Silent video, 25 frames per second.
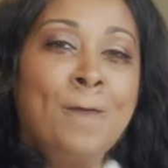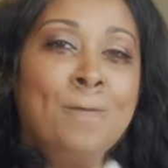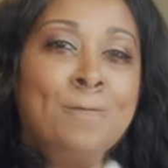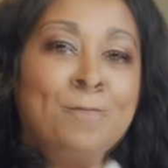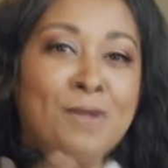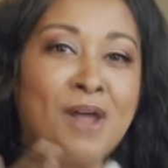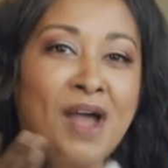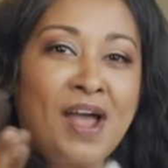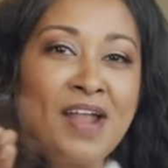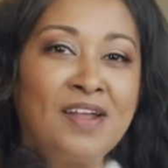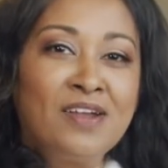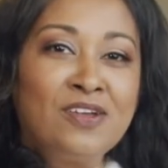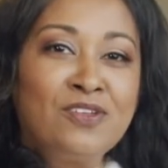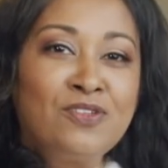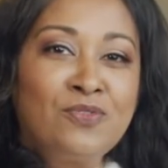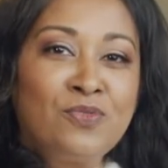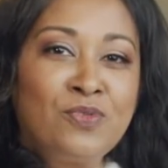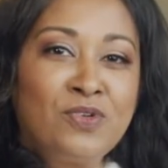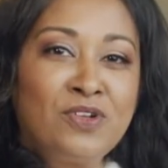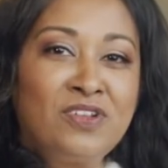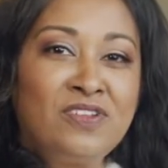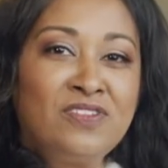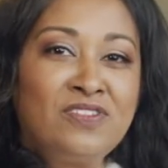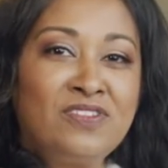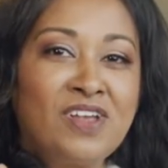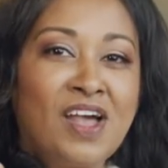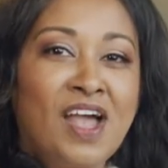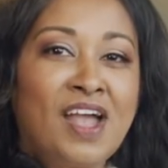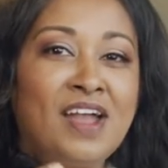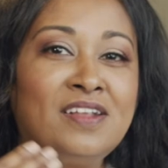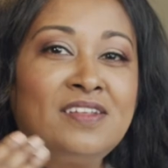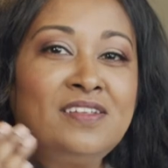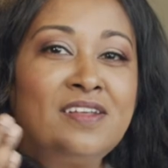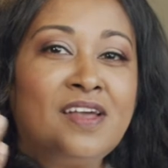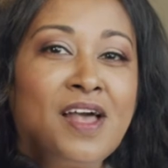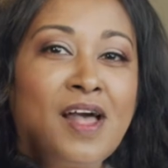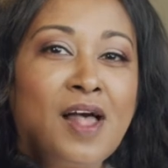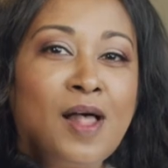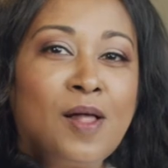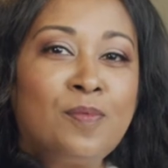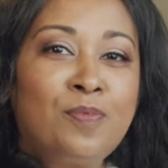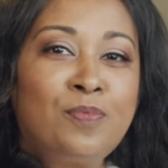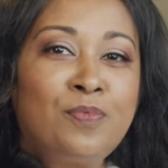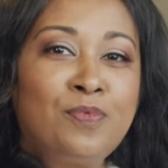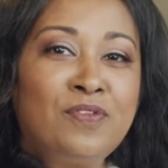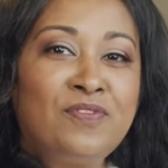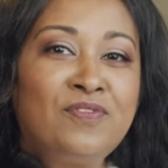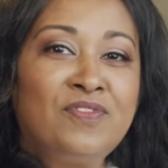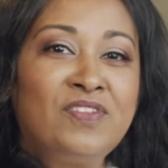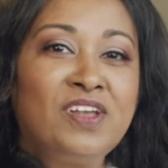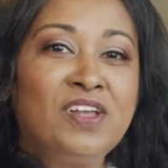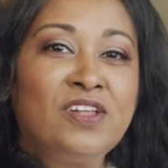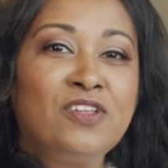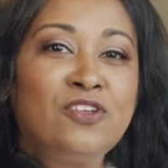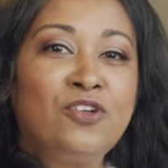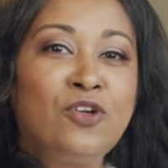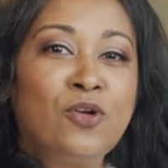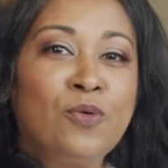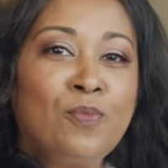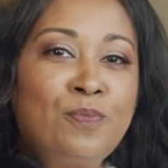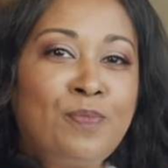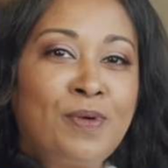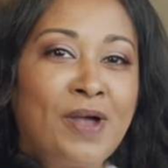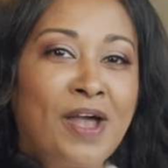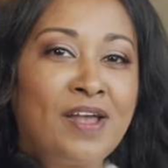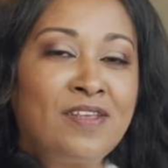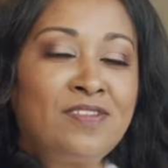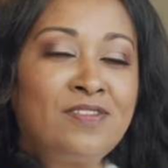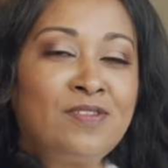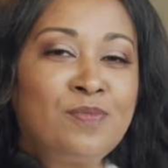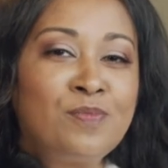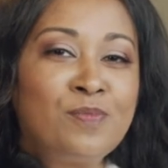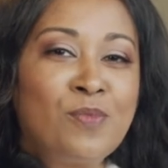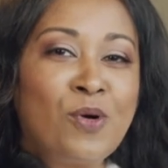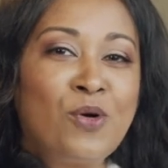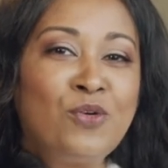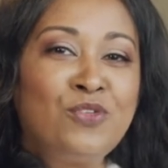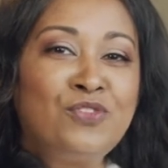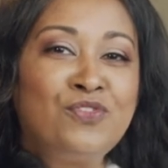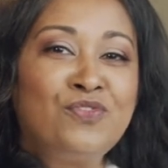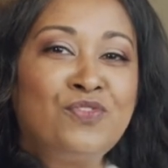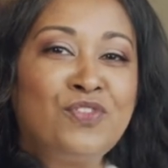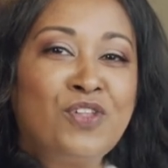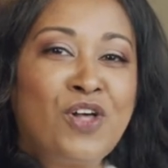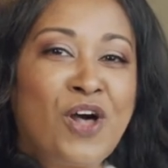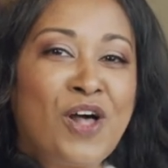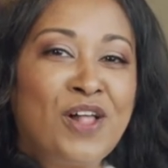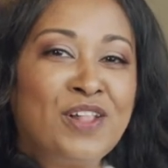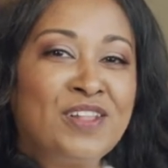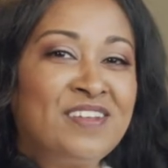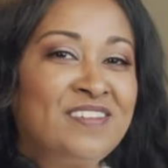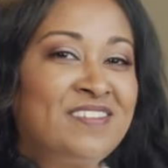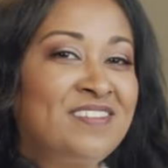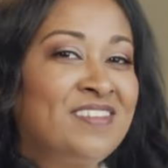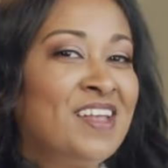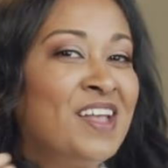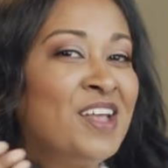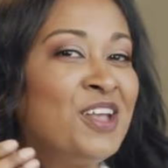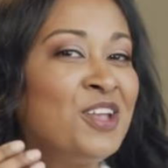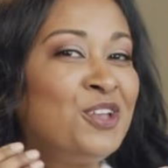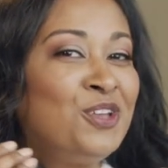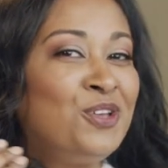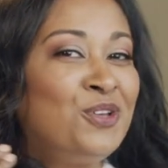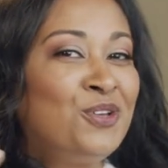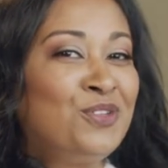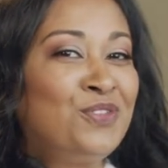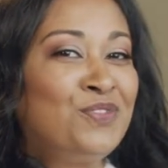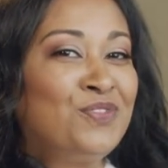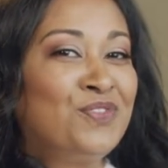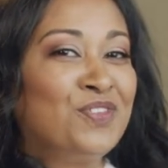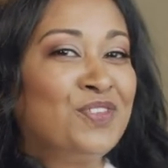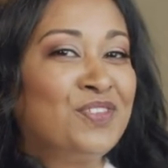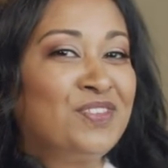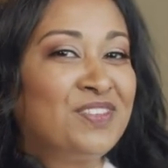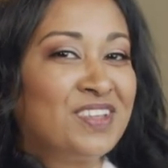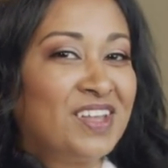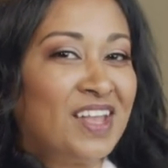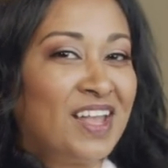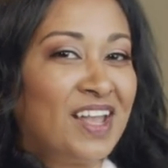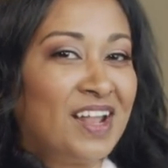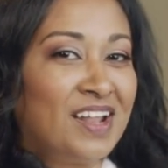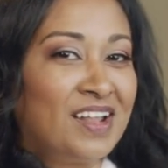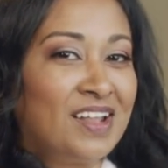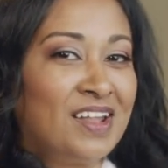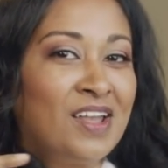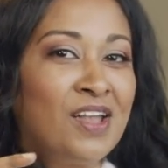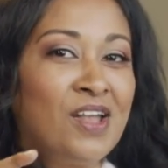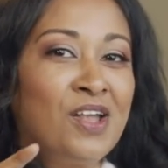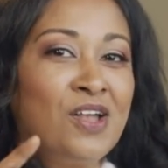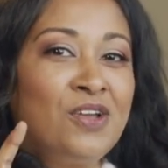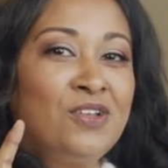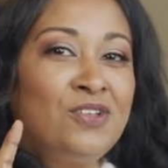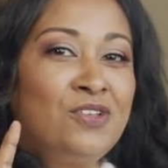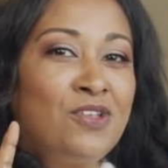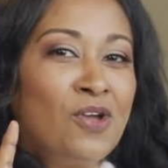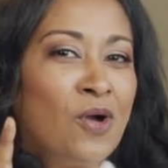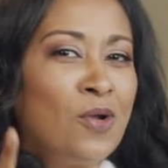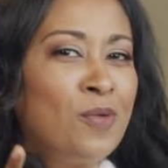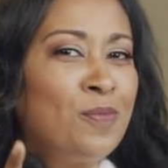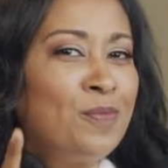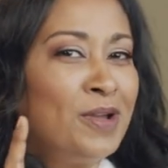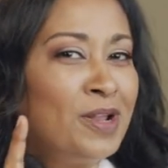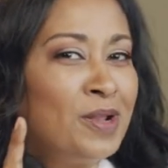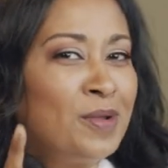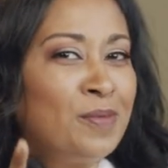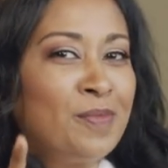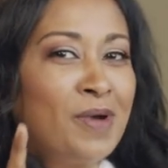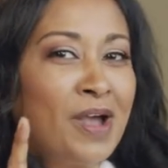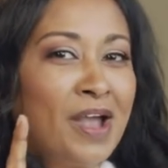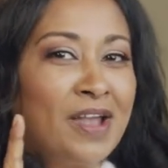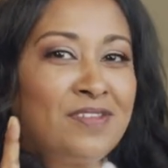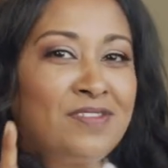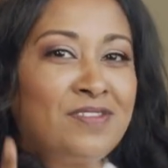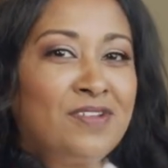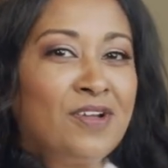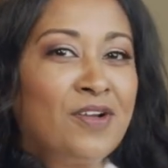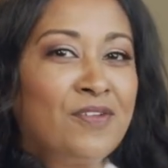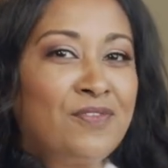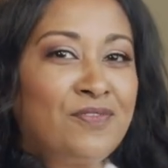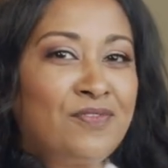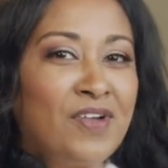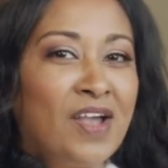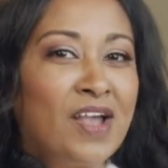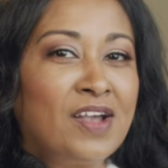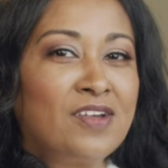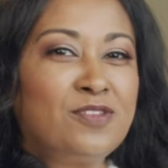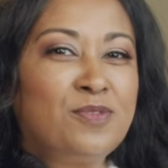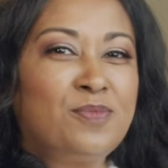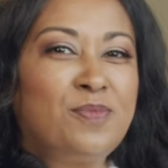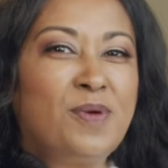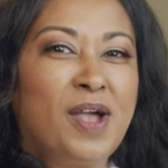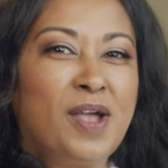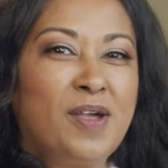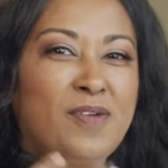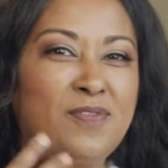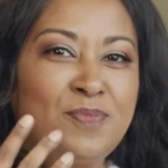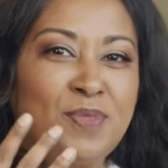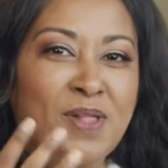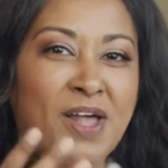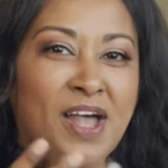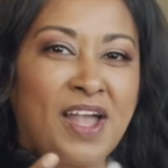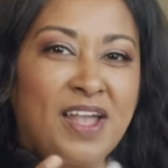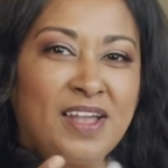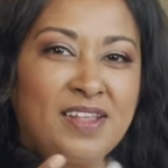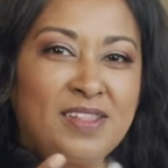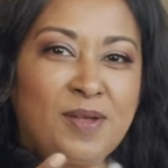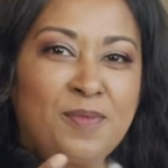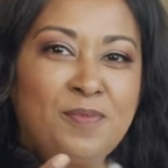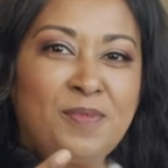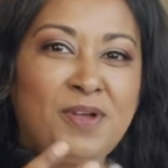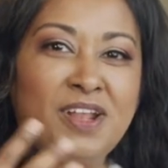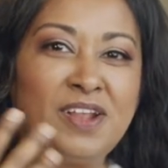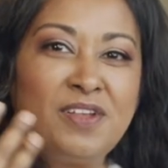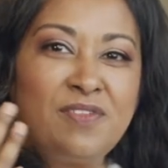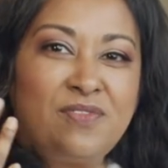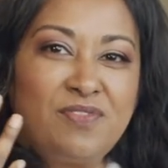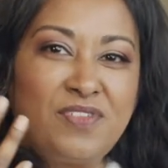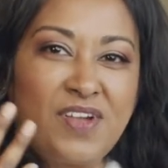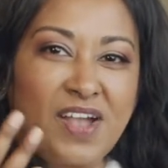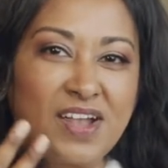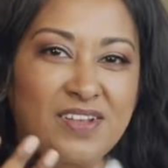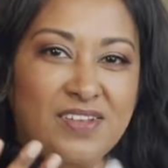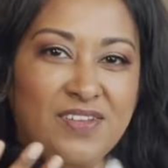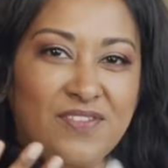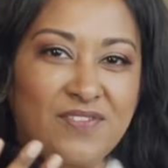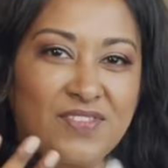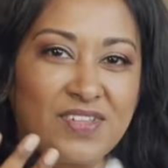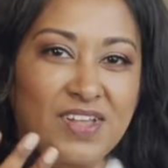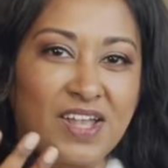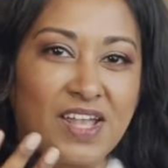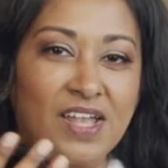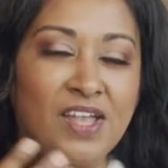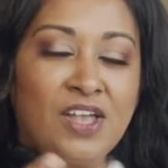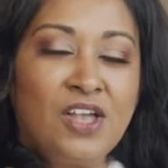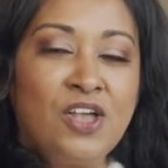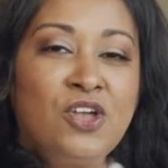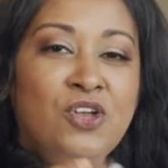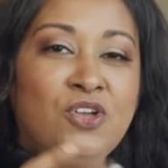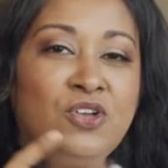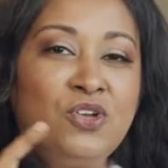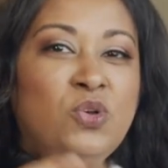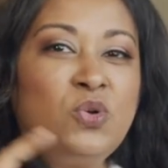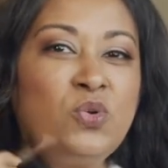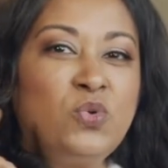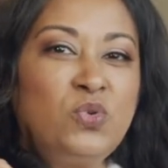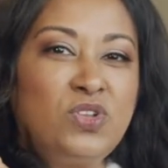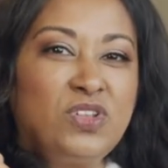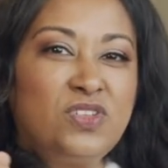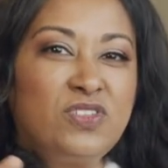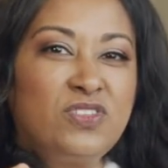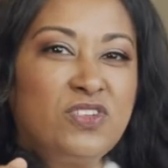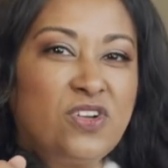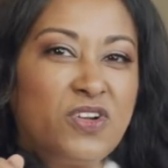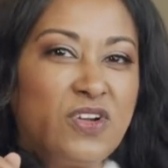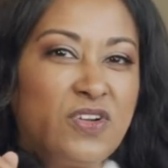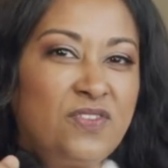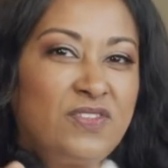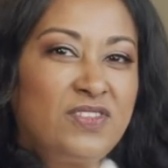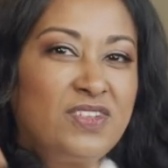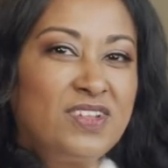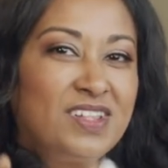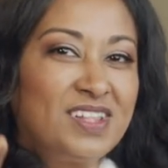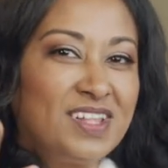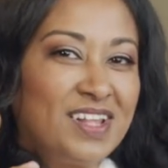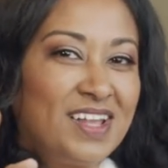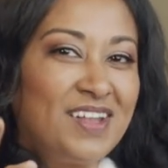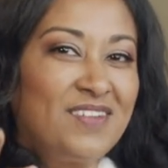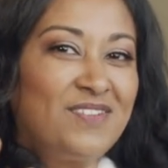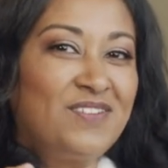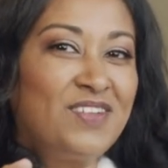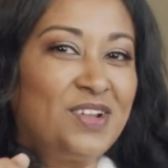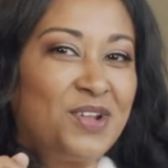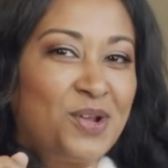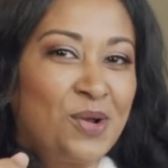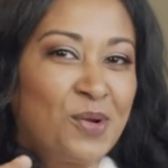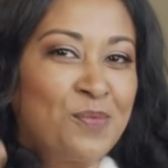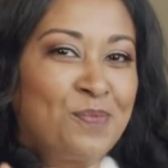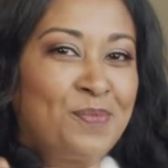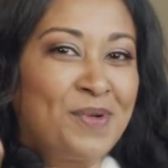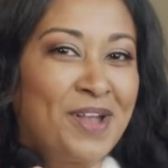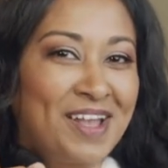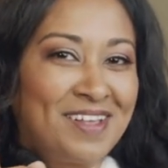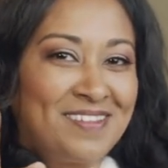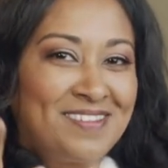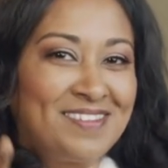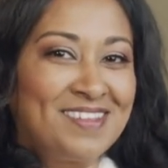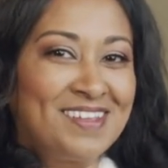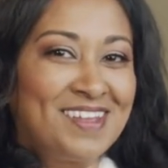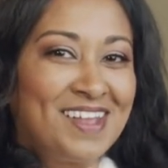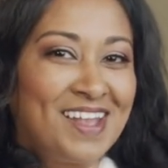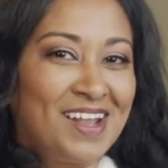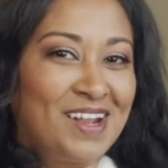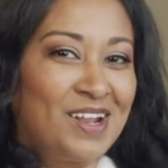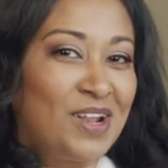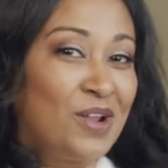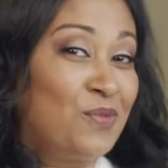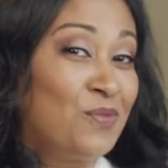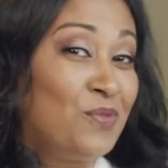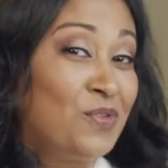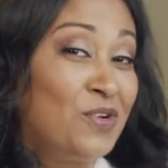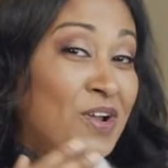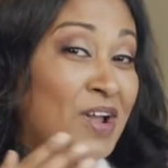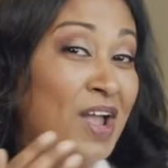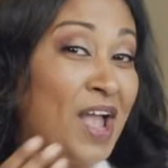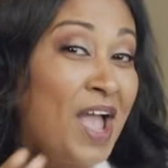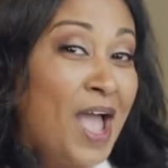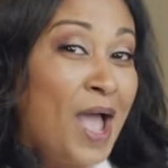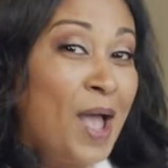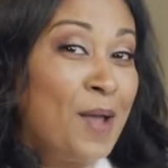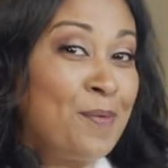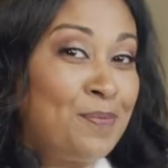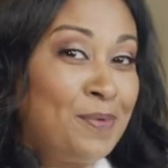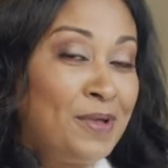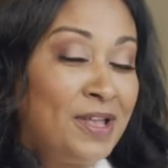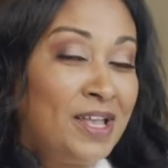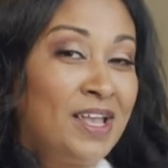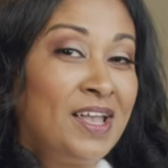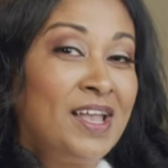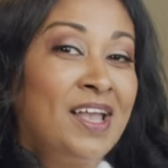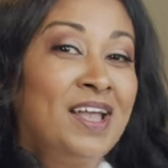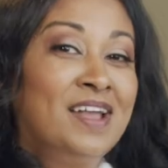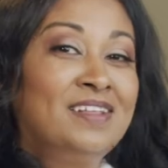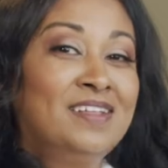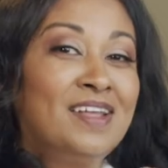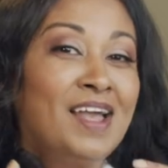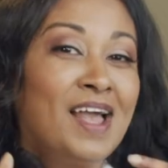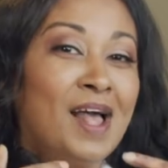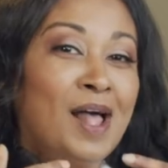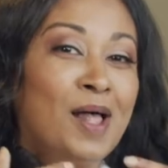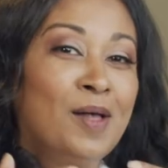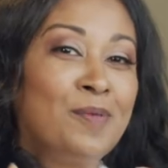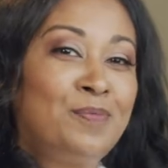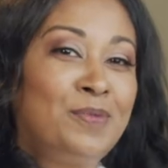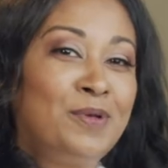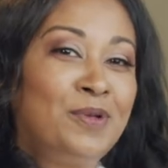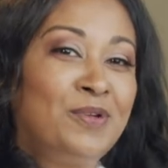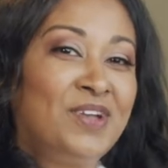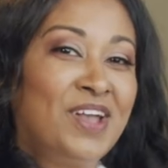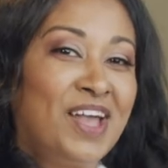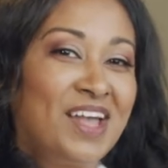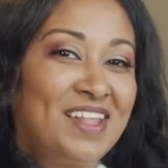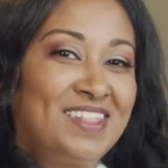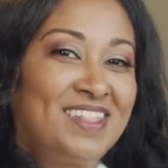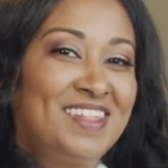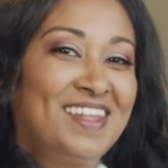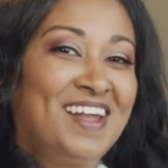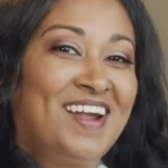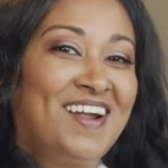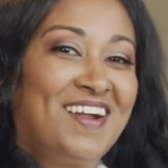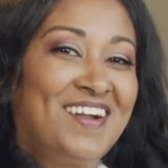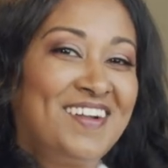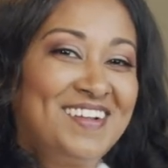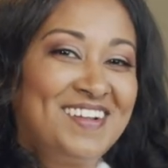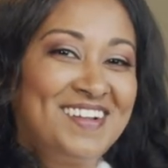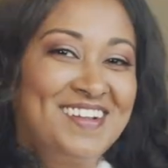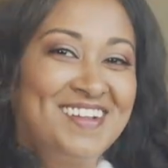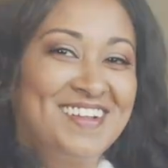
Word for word: Products were designed to help reveal your best, most flawless, youthful skin. Don't minimize their effects by applying them ineffectively. You deserve to live in your best skin, and we're happy to help you get there.